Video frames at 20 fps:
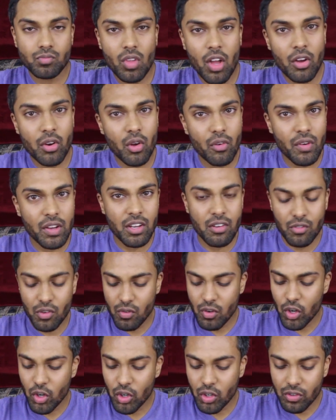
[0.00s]
I don't know if any of
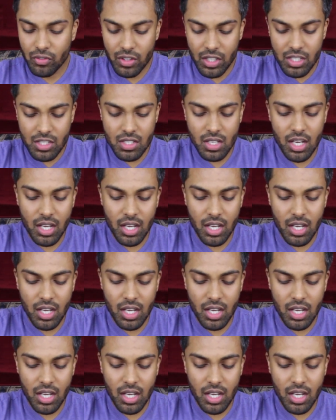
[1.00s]
you heard of this.